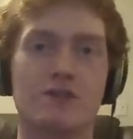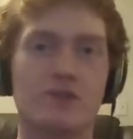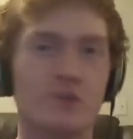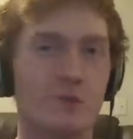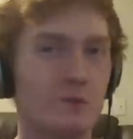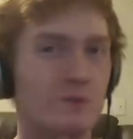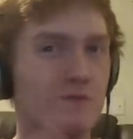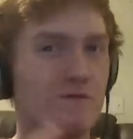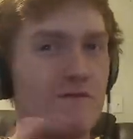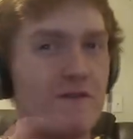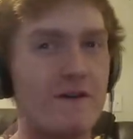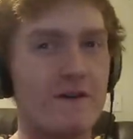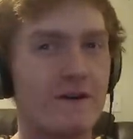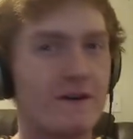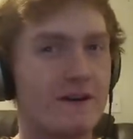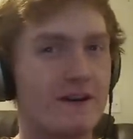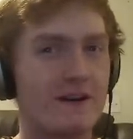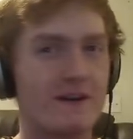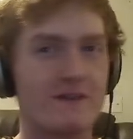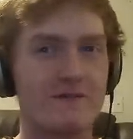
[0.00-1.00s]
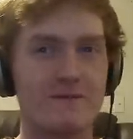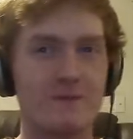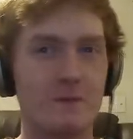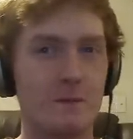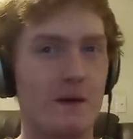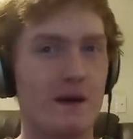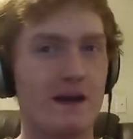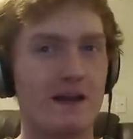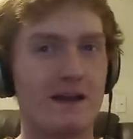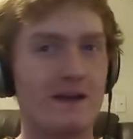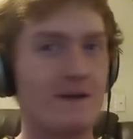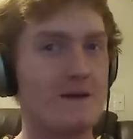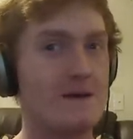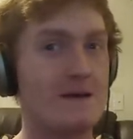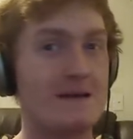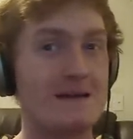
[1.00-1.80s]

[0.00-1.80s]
She was very careful about it.